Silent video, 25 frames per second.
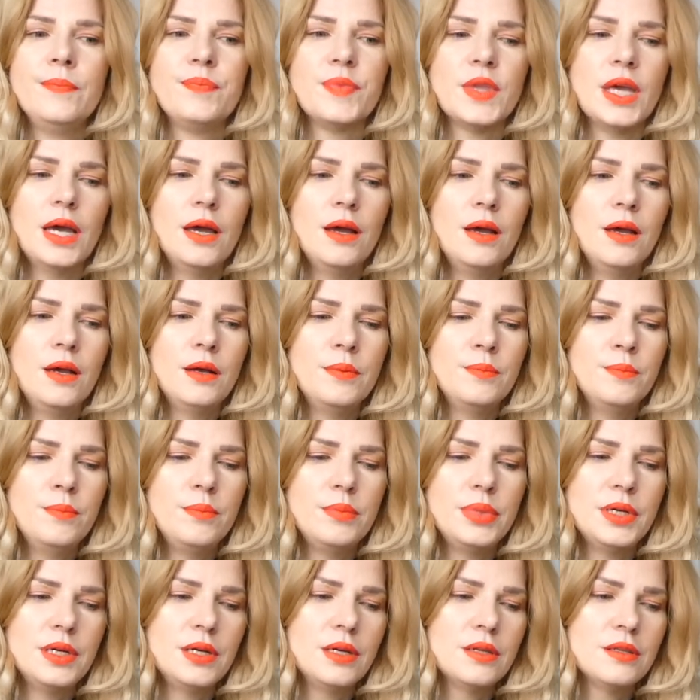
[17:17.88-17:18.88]

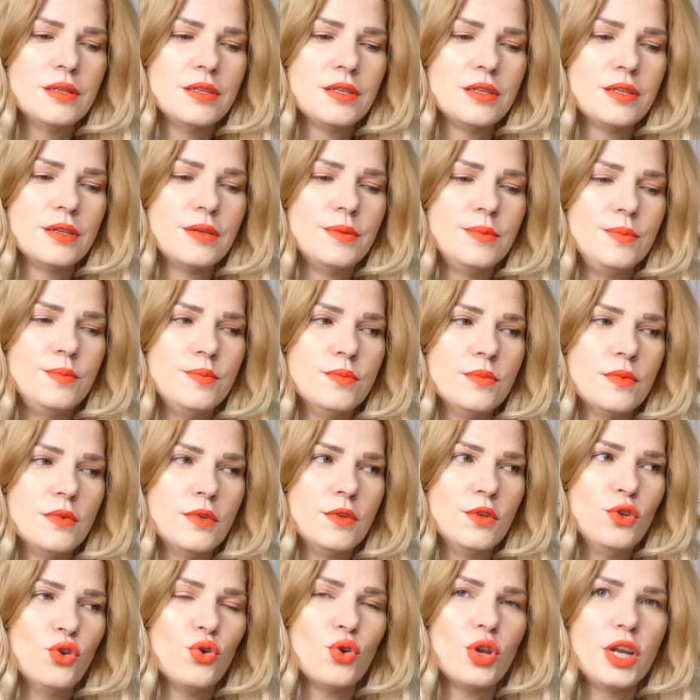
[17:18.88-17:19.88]
but
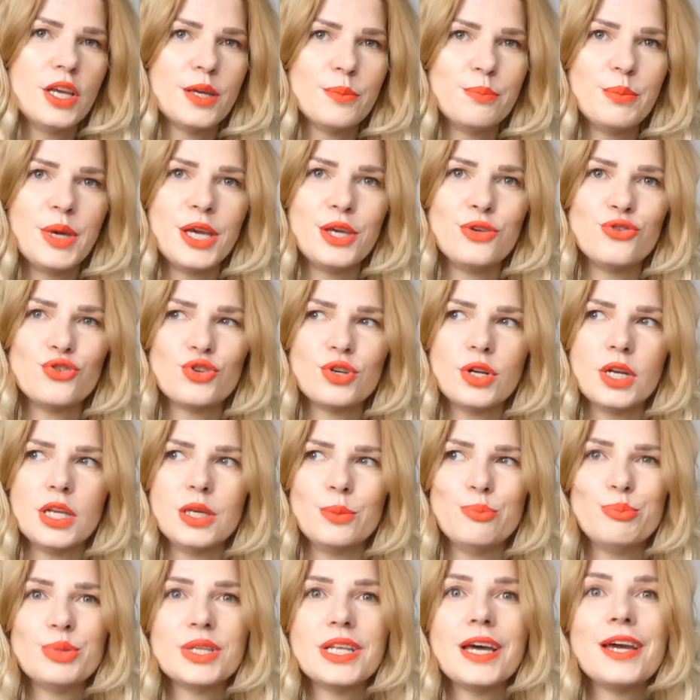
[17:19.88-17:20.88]
not like majorly.
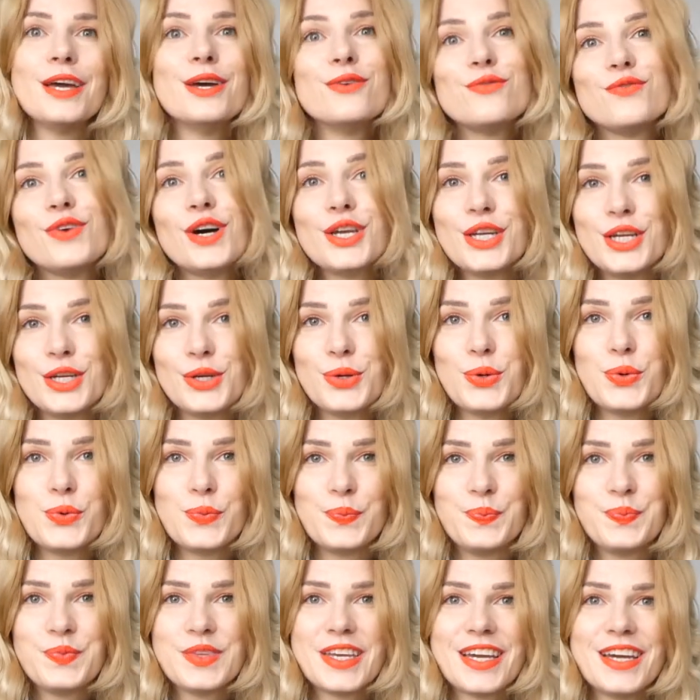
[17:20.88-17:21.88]
But I have fun at
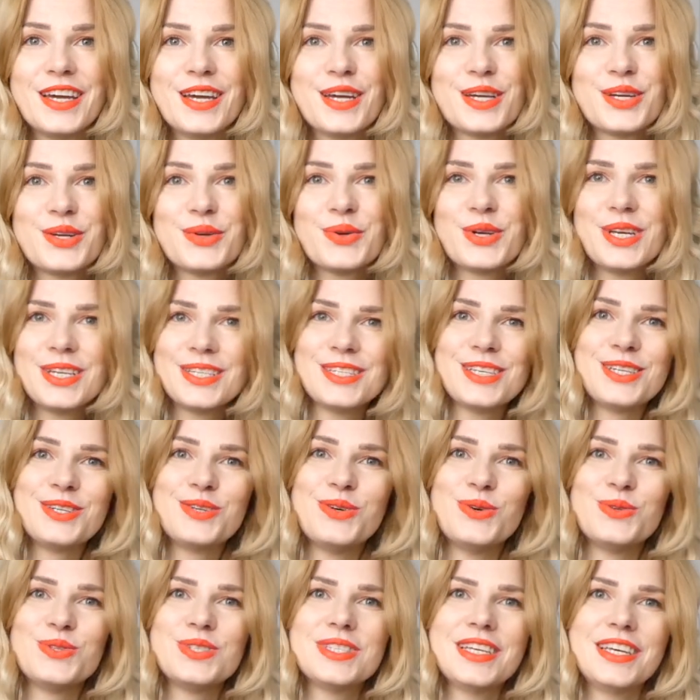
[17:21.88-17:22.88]
home creating
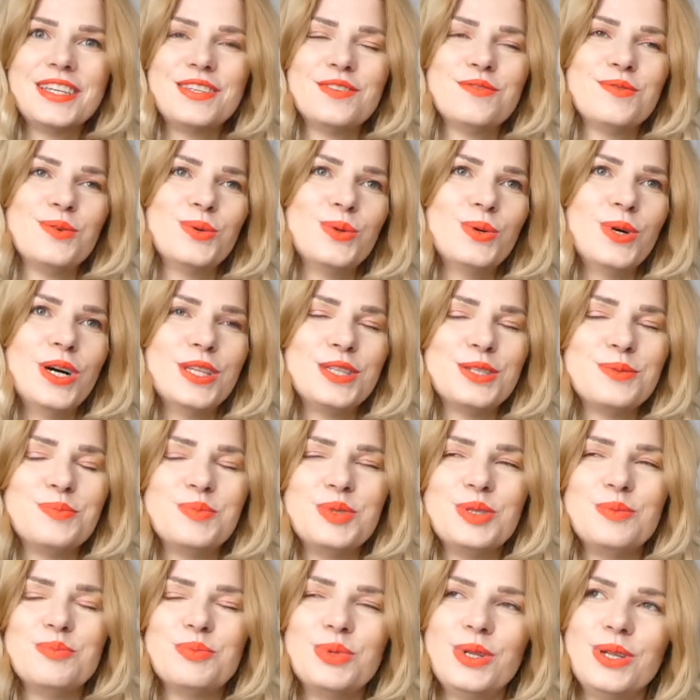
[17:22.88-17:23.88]
content for other
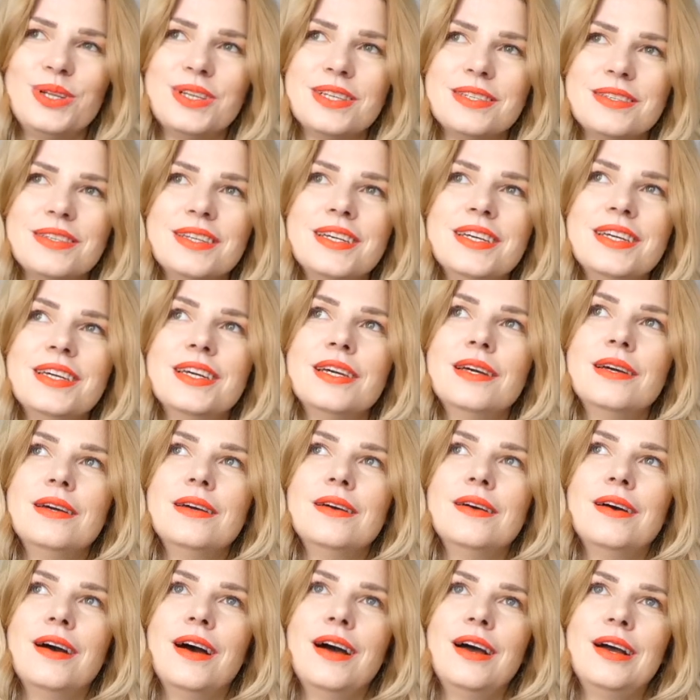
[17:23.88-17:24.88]
people
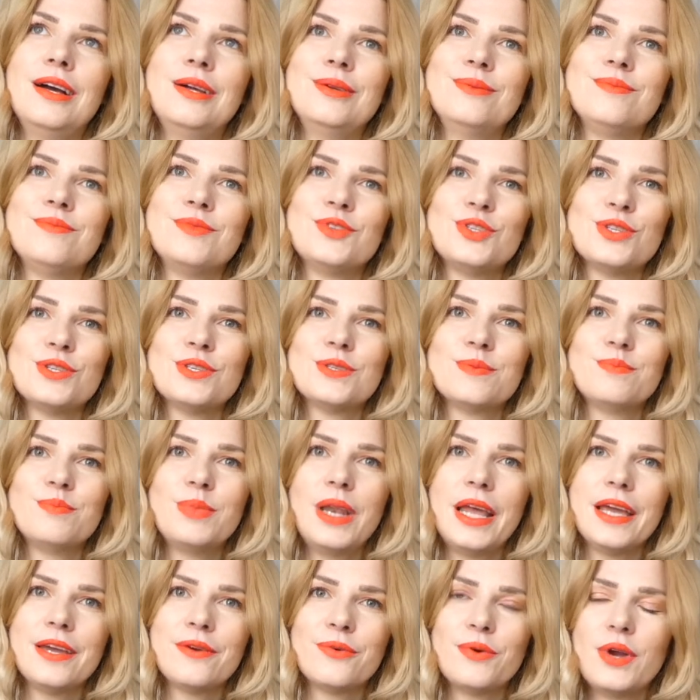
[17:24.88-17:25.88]
and just
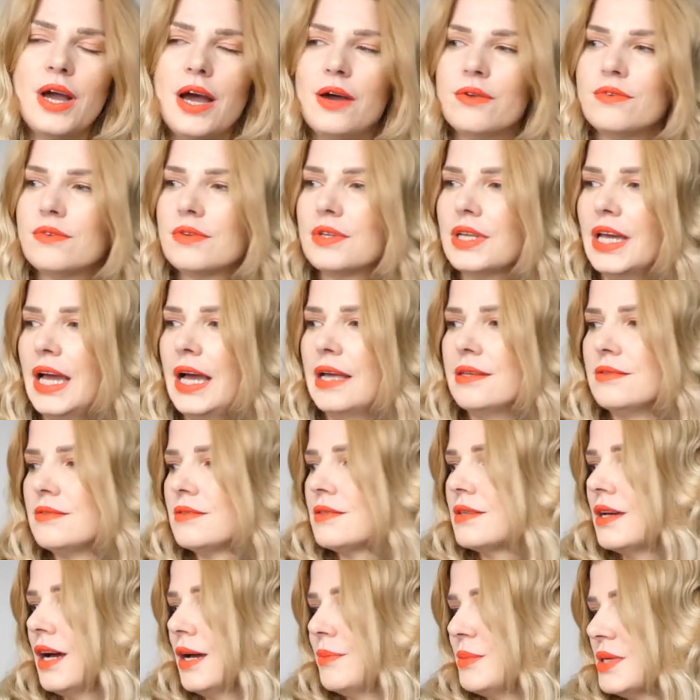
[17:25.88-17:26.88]
play around, and
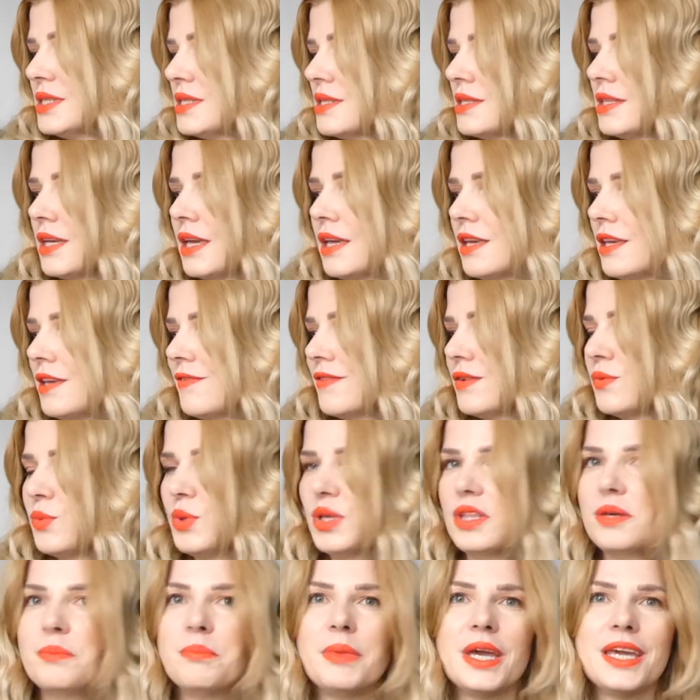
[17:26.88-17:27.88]
I must say, even with
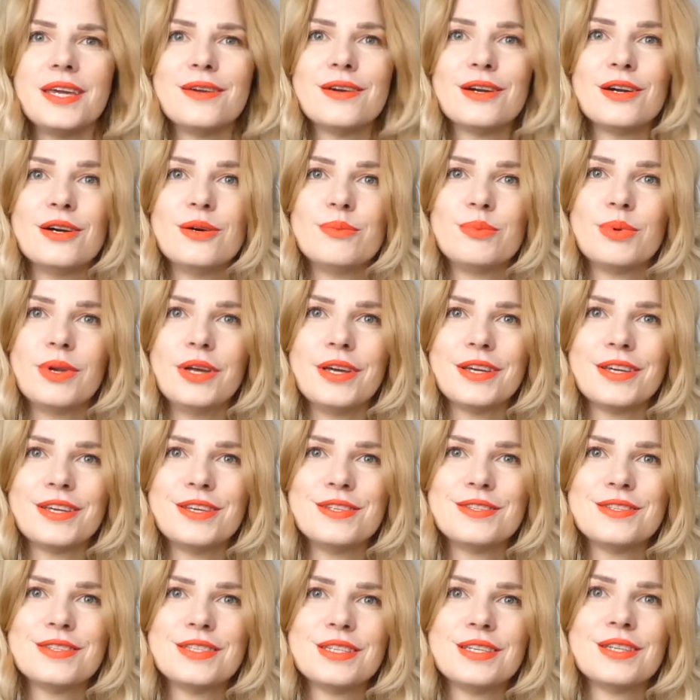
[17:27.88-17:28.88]
the makeup, like
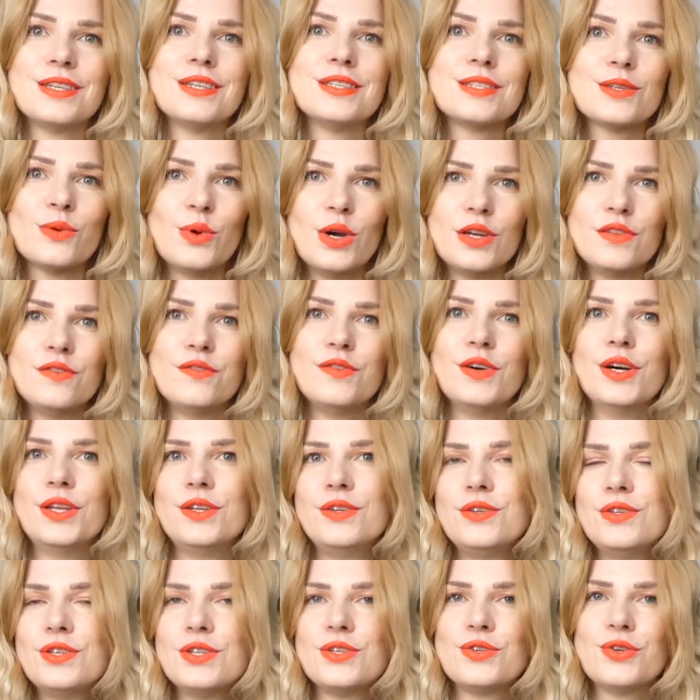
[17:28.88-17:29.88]
it's quite
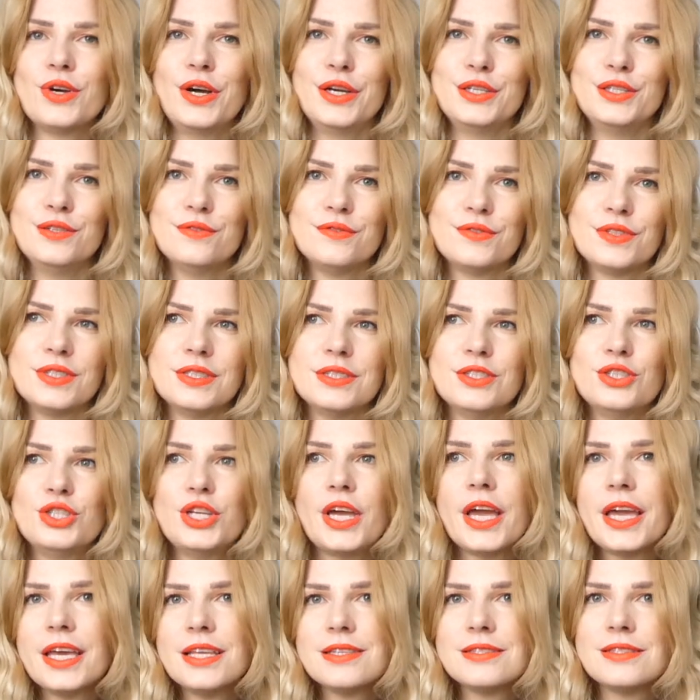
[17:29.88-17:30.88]
fun to try different
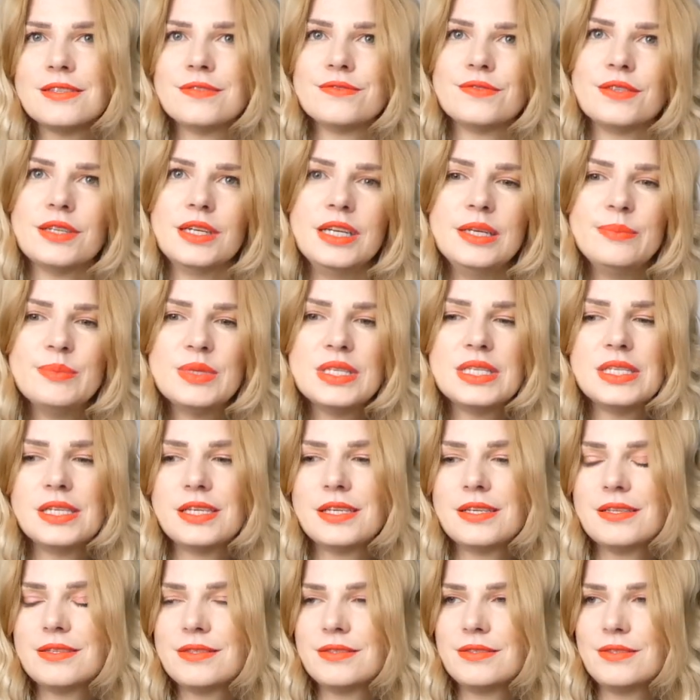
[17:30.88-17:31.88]
shades, different
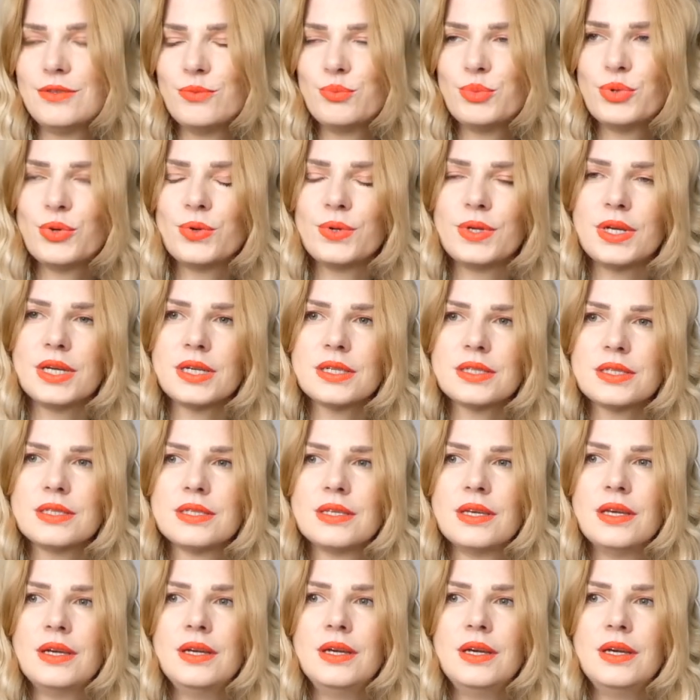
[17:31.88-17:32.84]
lipsticks, new products,